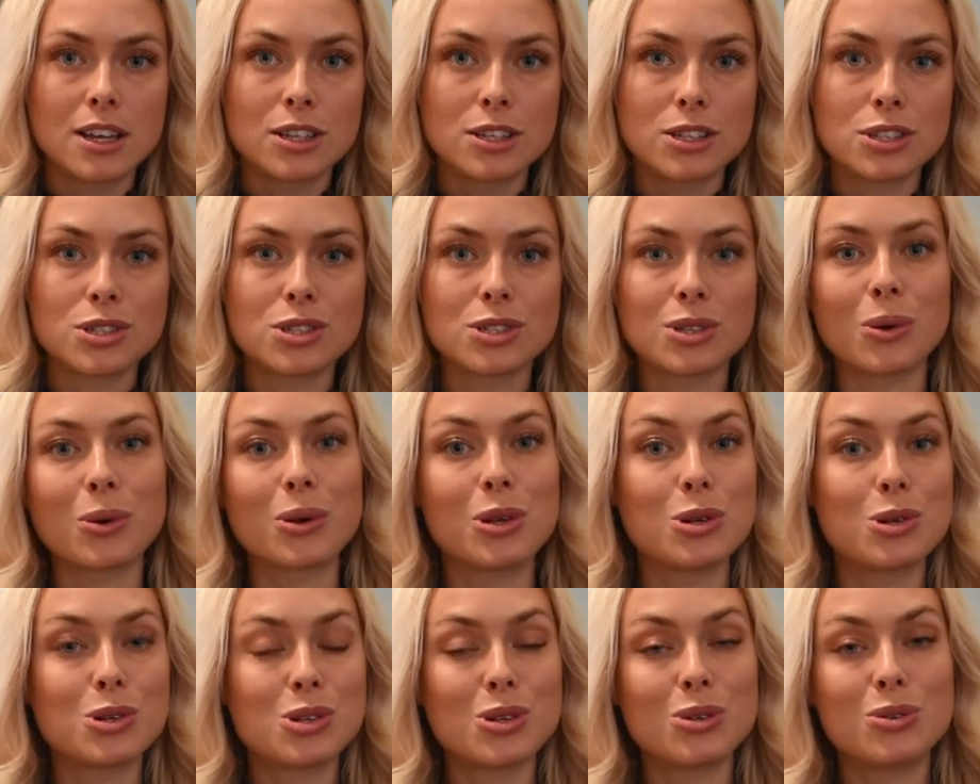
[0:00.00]
So
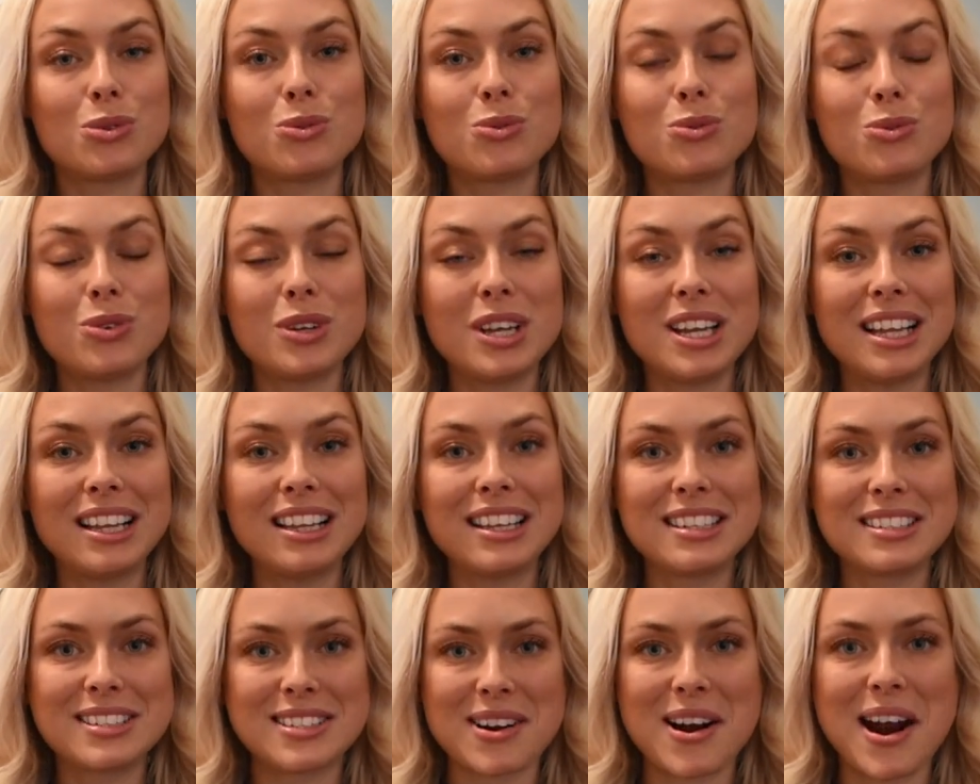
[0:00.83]
you should
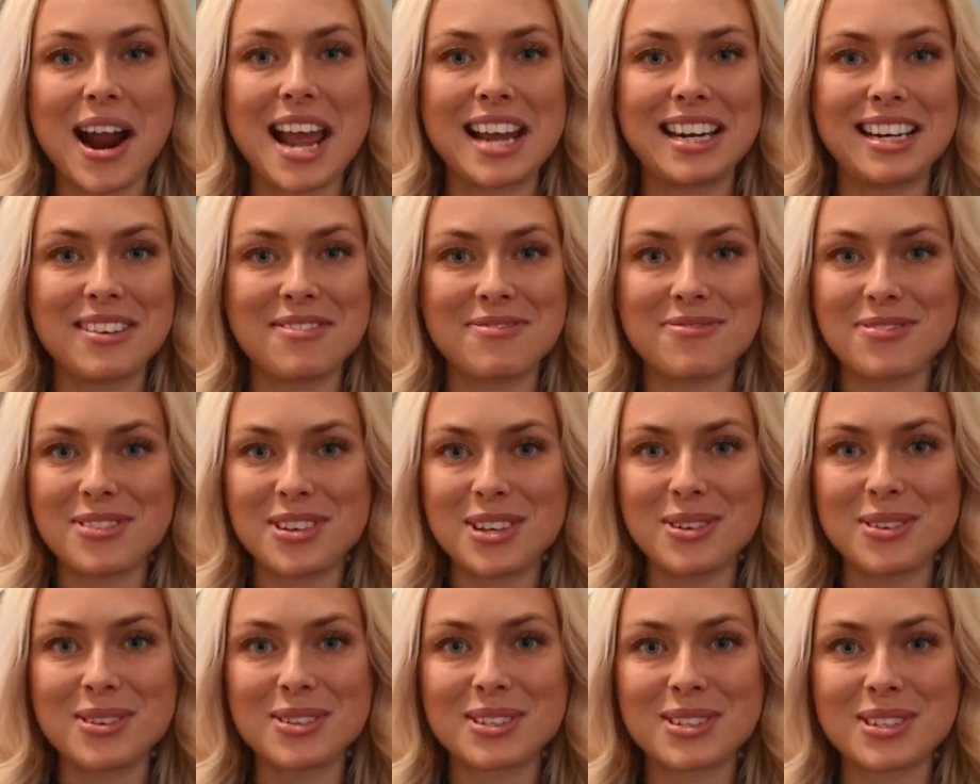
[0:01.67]
really try and
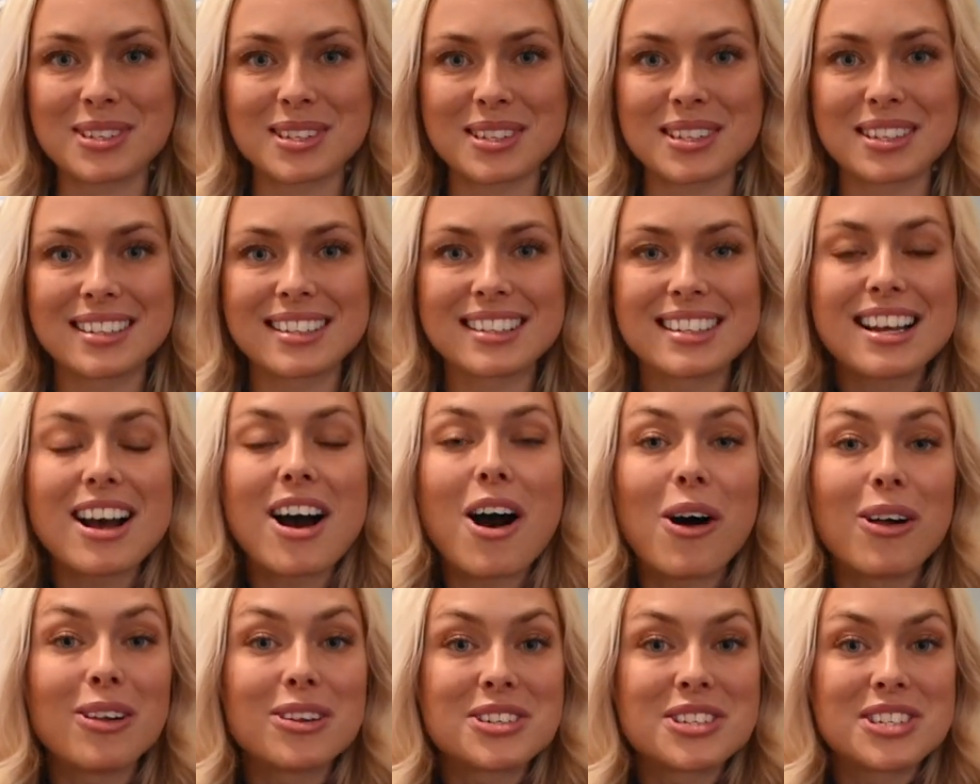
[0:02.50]
infuse
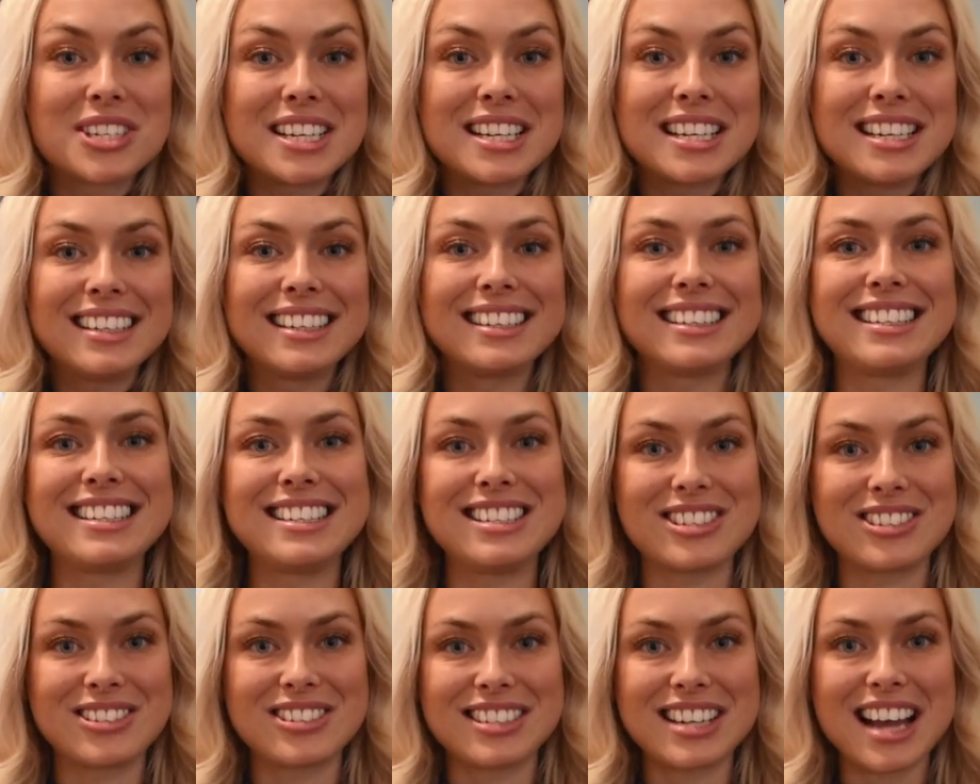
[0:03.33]
algae
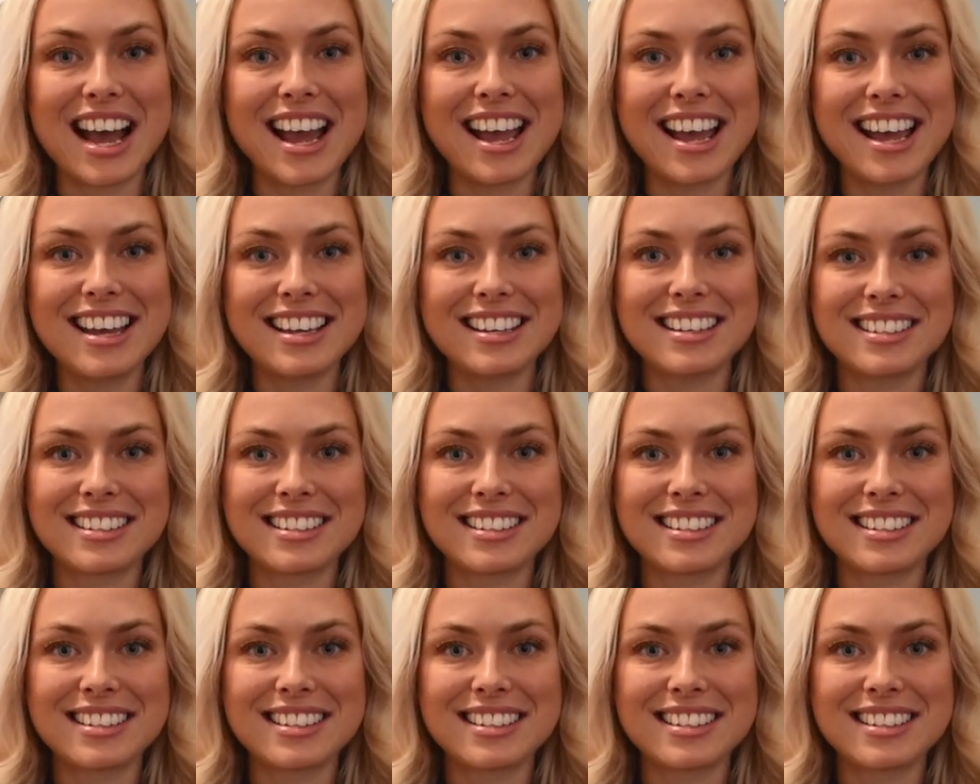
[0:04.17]
in your diet.